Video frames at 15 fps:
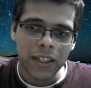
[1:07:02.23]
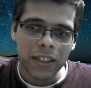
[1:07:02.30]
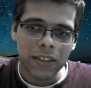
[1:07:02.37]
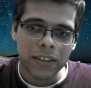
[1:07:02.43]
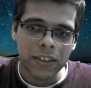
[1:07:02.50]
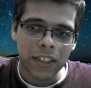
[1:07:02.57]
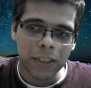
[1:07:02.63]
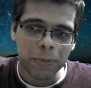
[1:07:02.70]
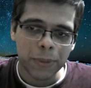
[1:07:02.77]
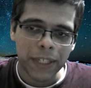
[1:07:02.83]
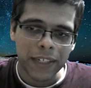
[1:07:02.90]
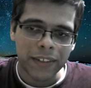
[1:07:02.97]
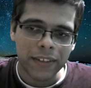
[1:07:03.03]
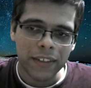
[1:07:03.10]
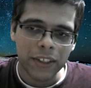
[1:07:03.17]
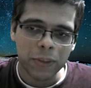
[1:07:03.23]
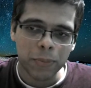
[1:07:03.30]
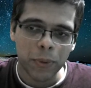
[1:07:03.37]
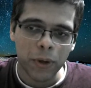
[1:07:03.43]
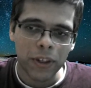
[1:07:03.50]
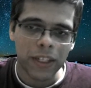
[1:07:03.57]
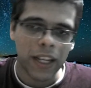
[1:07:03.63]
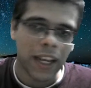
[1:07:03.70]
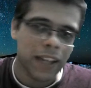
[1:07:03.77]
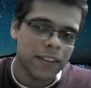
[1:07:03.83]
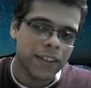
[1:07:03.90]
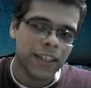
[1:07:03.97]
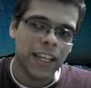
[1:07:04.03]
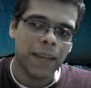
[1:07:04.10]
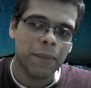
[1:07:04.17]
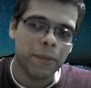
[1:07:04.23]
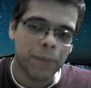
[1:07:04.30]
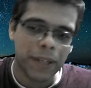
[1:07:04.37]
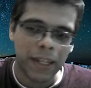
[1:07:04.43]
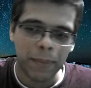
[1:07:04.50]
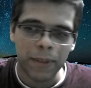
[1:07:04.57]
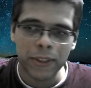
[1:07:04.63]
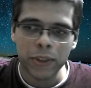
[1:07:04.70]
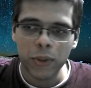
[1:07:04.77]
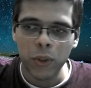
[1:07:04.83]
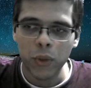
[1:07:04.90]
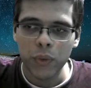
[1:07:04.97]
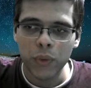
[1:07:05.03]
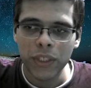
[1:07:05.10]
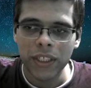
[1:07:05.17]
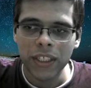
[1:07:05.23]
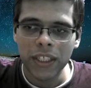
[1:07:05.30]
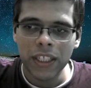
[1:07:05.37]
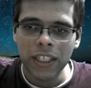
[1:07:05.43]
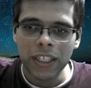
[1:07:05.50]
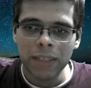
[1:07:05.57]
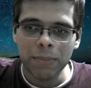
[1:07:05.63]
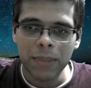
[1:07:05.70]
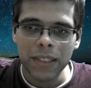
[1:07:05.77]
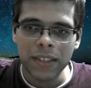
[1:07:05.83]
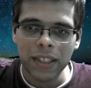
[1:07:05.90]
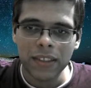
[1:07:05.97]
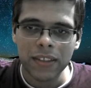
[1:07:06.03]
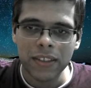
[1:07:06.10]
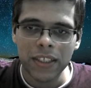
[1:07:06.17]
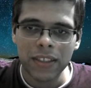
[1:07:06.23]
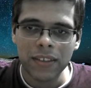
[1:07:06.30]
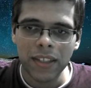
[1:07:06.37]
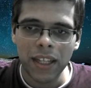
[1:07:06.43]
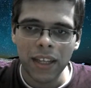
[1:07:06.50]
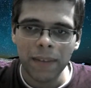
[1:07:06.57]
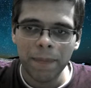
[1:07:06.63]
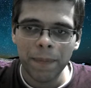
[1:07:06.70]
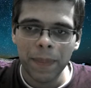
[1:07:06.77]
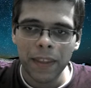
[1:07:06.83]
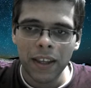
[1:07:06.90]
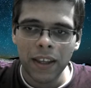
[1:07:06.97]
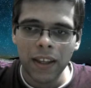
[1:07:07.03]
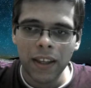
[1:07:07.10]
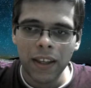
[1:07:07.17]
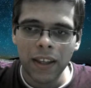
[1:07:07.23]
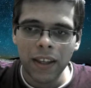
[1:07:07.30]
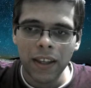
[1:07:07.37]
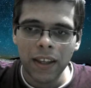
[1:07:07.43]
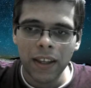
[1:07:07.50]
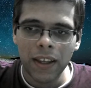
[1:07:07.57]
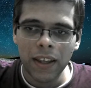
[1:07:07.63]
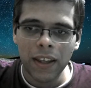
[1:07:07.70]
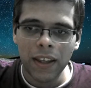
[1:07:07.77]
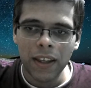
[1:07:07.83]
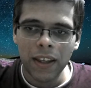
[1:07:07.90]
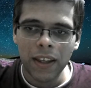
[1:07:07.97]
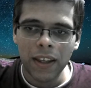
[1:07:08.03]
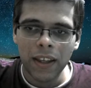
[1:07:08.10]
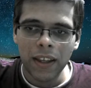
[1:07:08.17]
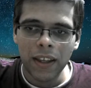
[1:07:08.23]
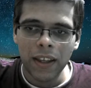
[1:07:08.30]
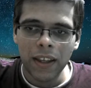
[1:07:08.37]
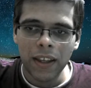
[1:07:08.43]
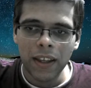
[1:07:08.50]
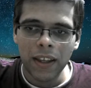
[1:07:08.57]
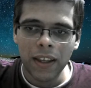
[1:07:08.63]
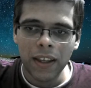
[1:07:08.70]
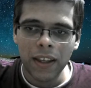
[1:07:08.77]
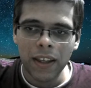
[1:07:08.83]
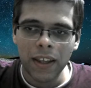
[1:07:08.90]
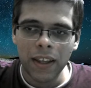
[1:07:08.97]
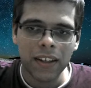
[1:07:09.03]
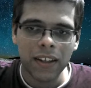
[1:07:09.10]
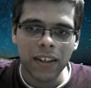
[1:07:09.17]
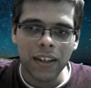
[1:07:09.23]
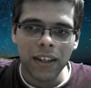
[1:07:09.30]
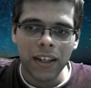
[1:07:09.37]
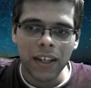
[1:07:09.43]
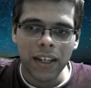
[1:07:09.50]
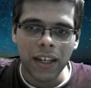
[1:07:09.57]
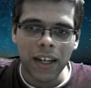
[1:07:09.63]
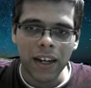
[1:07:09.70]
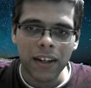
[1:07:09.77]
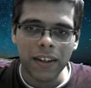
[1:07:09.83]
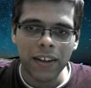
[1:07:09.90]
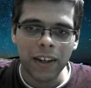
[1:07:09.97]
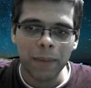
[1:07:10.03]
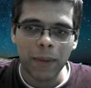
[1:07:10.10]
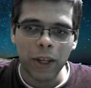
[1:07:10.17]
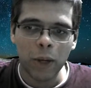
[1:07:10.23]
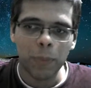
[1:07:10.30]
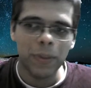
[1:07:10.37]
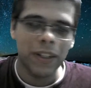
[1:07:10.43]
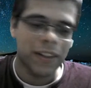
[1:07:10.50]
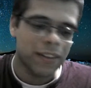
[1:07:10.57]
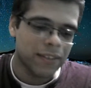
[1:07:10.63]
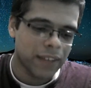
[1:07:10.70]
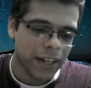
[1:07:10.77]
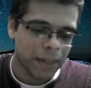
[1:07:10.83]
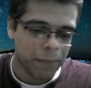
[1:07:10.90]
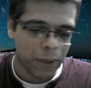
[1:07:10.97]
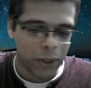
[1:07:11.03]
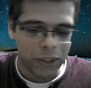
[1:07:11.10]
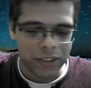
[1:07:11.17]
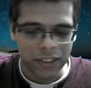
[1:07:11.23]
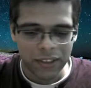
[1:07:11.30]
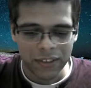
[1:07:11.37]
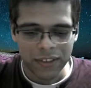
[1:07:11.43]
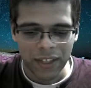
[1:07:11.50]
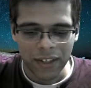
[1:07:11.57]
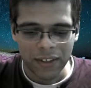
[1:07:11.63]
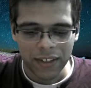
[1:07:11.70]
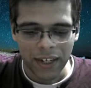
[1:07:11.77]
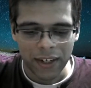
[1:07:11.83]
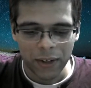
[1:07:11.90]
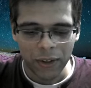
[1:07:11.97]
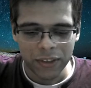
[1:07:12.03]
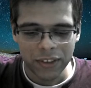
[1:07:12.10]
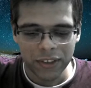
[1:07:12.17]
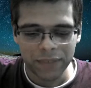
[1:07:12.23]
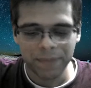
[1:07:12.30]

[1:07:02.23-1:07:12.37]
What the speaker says: just protecting this pawn, and the game is pretty much over. b6, g3, and I just bring the king, and here my opponent resigned because this is dead lost.